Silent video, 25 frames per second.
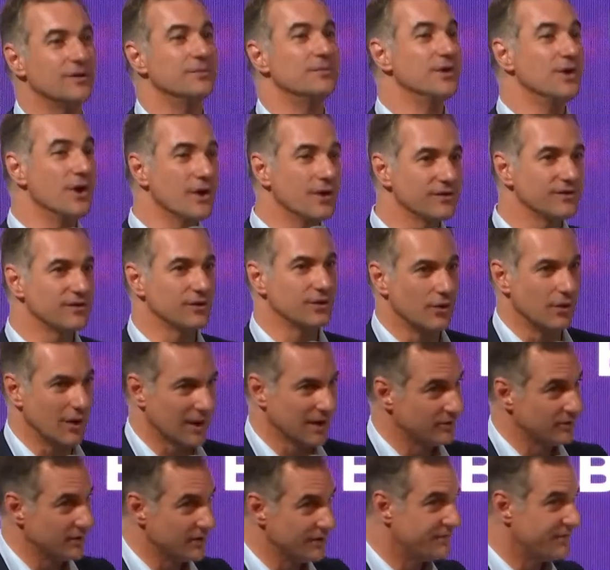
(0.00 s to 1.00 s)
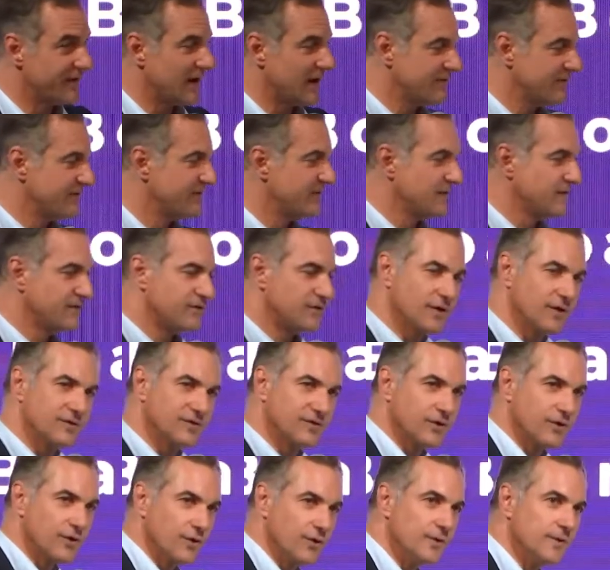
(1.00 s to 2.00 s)
years ago, actually 5-6 years
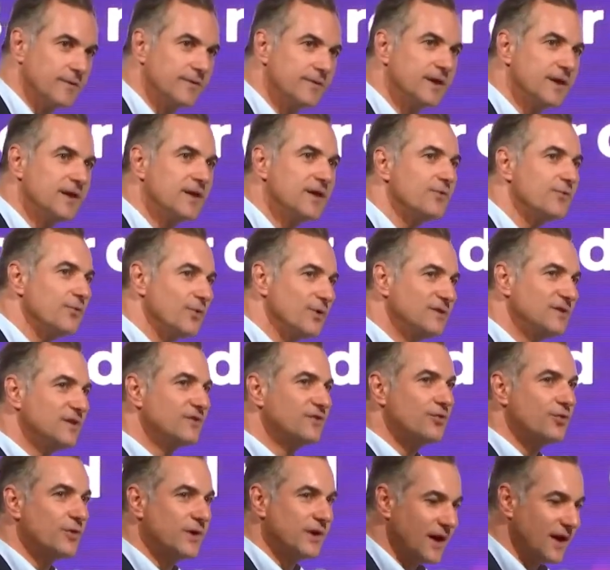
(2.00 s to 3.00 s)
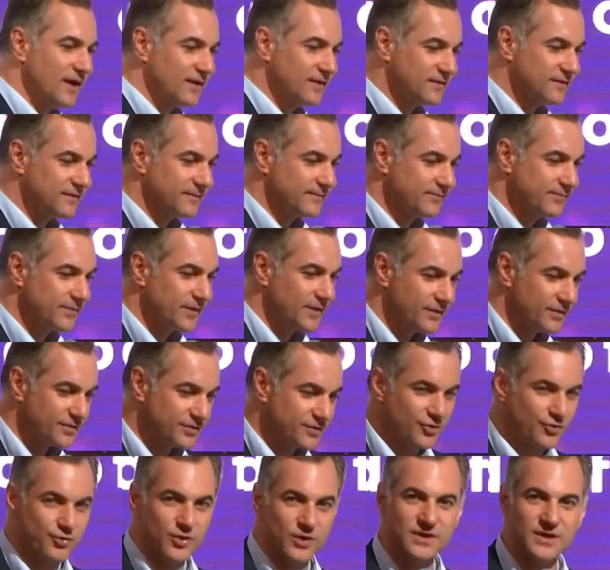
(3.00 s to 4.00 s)
ago, we did create the
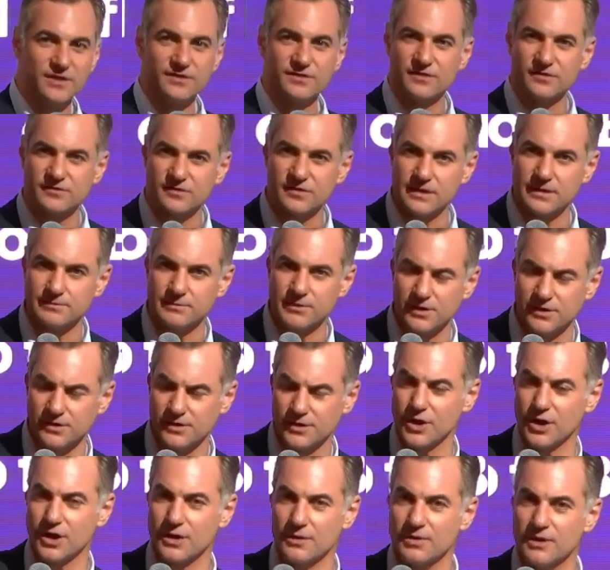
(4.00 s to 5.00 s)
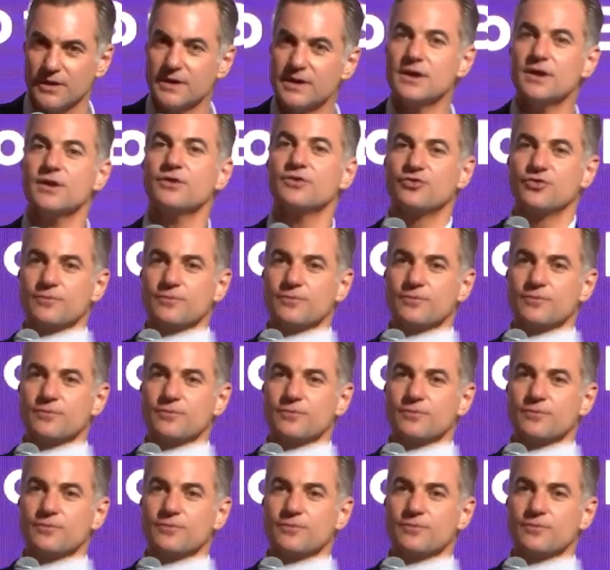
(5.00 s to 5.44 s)
Green and Sustainable Hub to